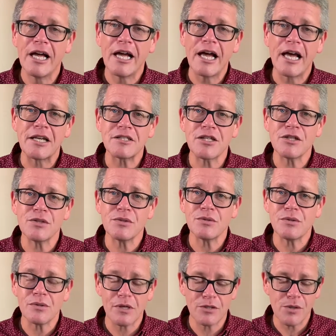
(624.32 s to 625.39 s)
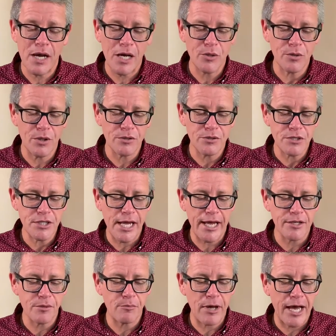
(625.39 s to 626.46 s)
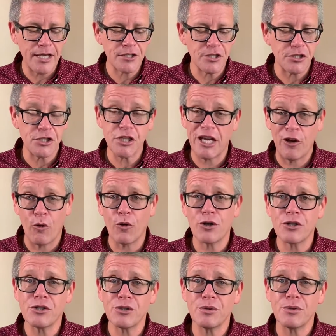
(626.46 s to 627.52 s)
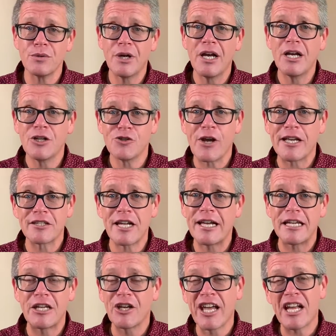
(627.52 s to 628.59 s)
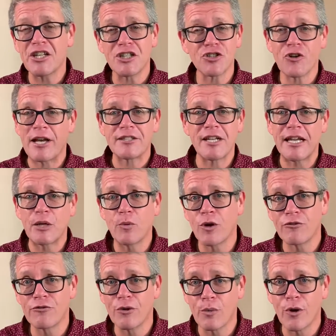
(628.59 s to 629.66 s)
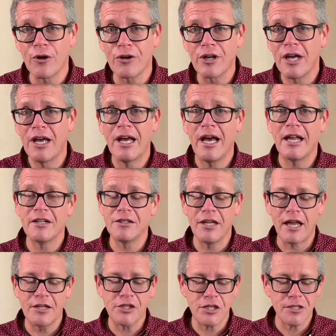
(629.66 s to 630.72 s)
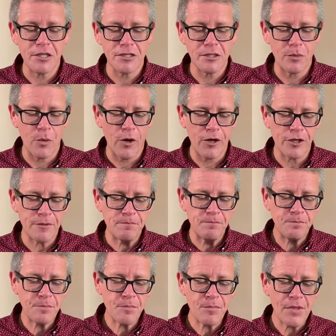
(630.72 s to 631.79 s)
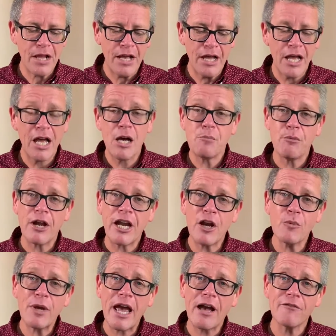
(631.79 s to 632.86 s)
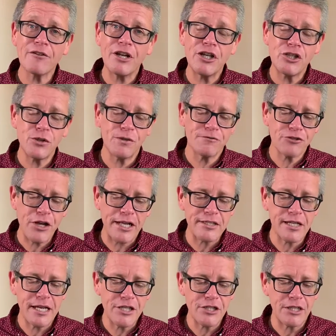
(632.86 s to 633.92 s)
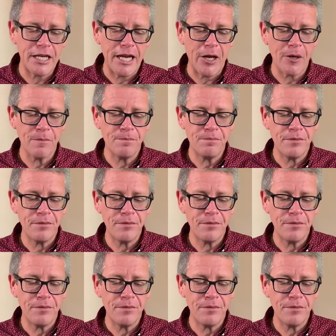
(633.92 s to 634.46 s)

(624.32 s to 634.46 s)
as to, to how to understand a passage in order to translate it. You can't just translate it word for word, that, that just doesn't work. But here we have an issue of translation here,